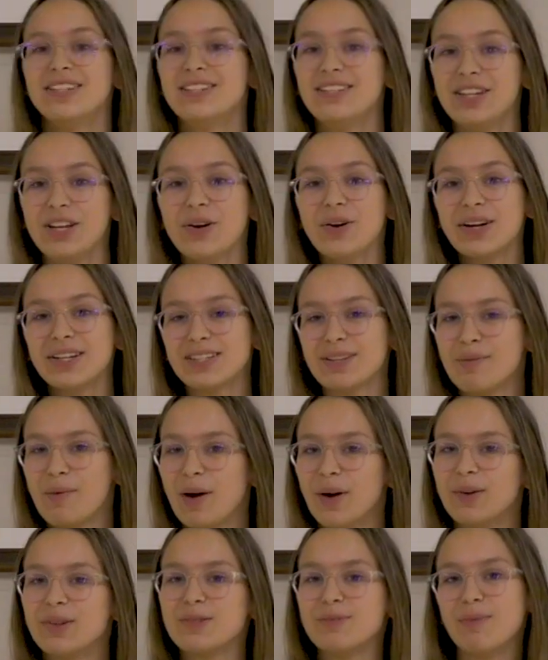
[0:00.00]
See you at
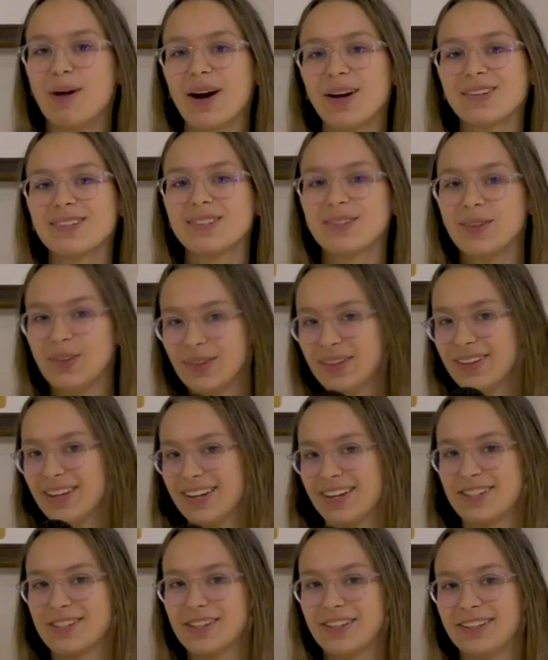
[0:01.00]
tomorrow's mock school
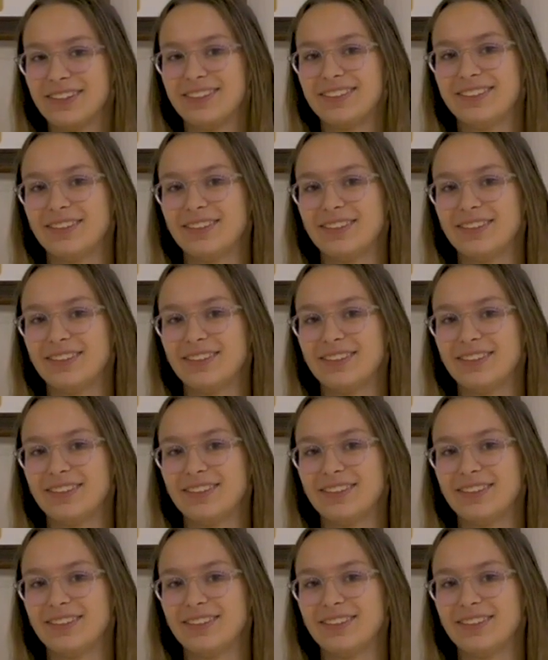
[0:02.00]
election.